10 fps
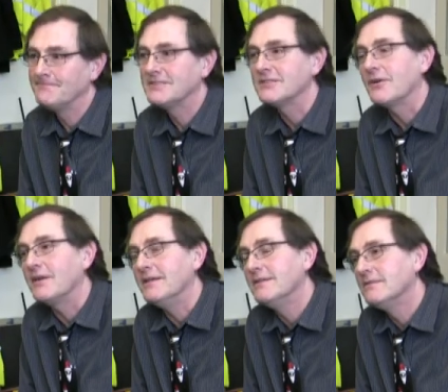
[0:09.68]

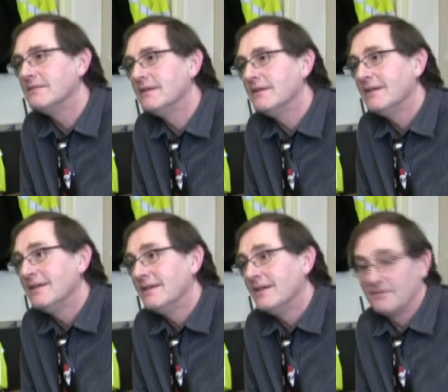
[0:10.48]
sorry.
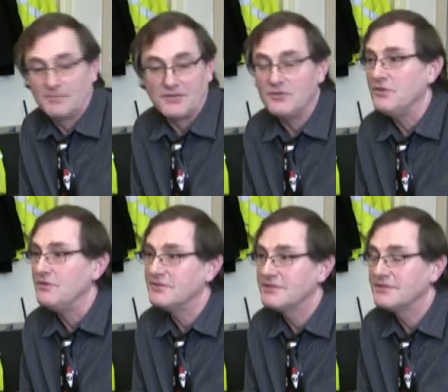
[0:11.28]
Bad
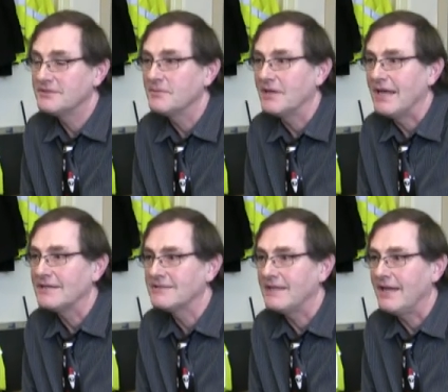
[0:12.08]
news. It's my
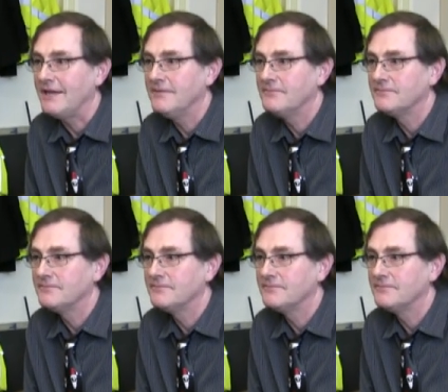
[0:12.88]
last day.